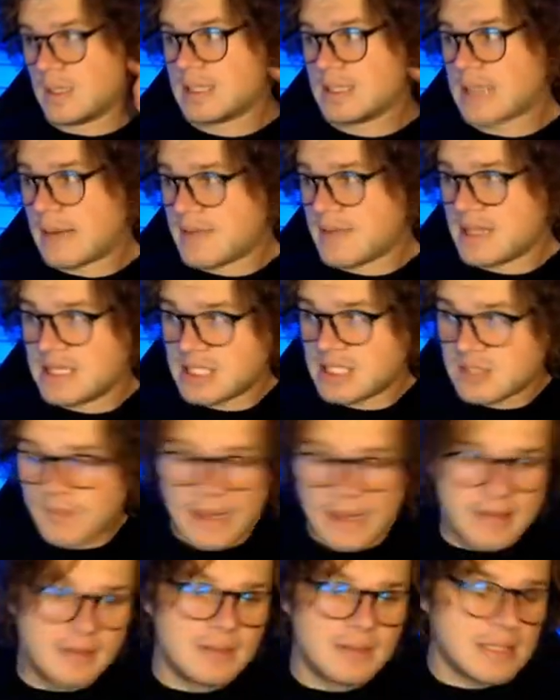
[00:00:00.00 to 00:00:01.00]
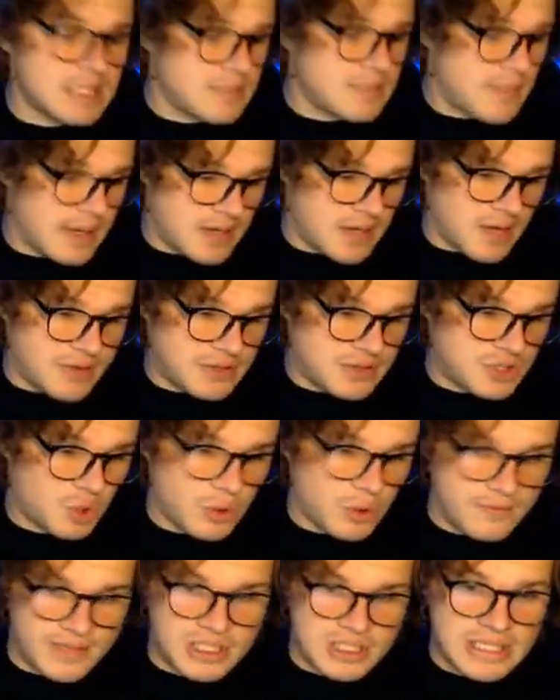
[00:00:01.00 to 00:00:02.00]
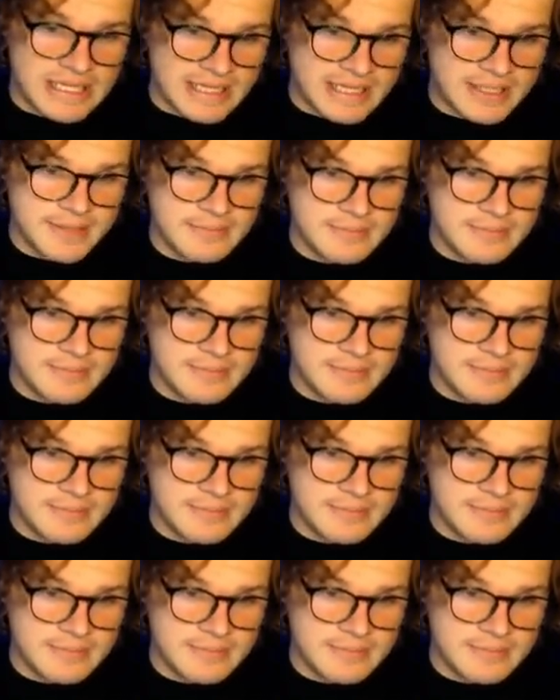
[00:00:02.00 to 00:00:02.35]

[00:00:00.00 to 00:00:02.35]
This, I mean, this has been this has been nothing short of a clinic.